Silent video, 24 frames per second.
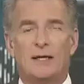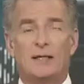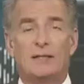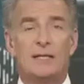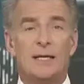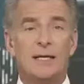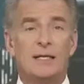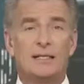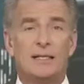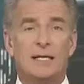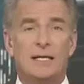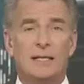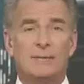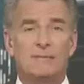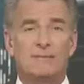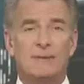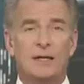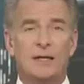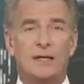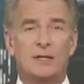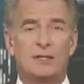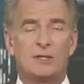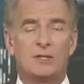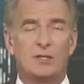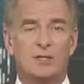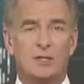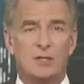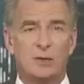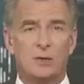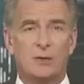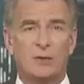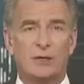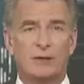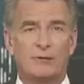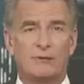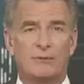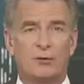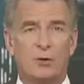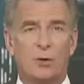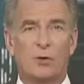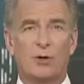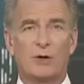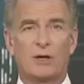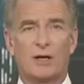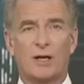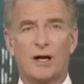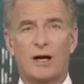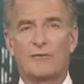Disney is suing
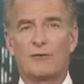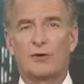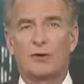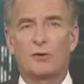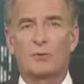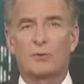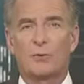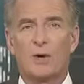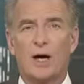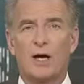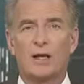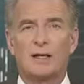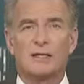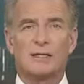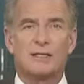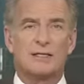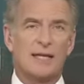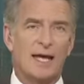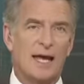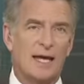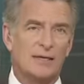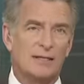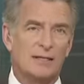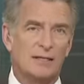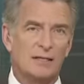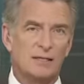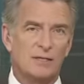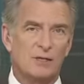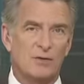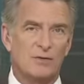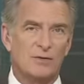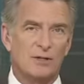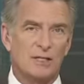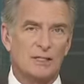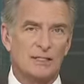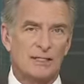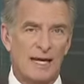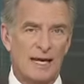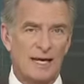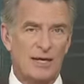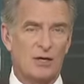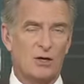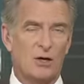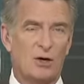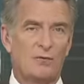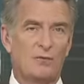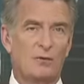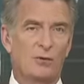Florida Governor Ron DeSantis over the
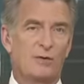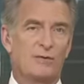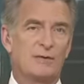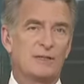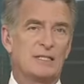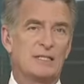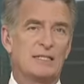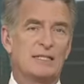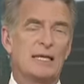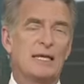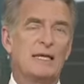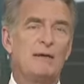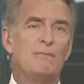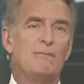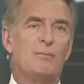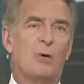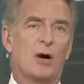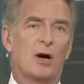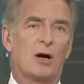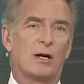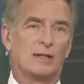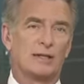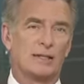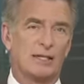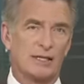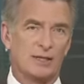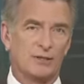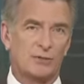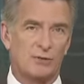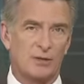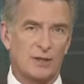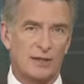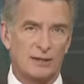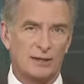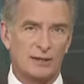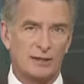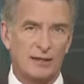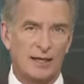takeover of its theme park district.